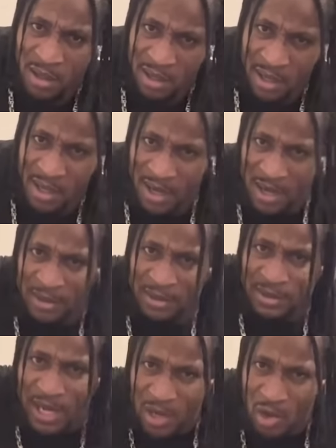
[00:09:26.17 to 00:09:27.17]
yeah,
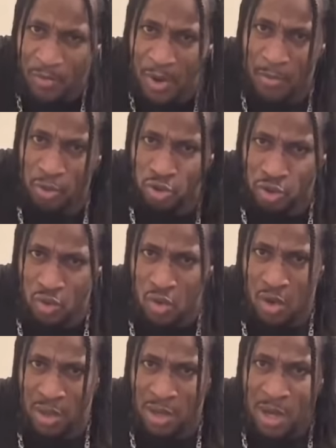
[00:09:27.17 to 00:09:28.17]
and tie up your
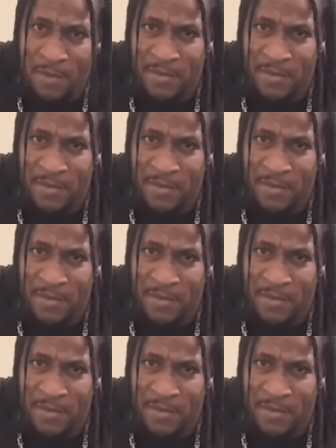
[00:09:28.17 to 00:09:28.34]
soul.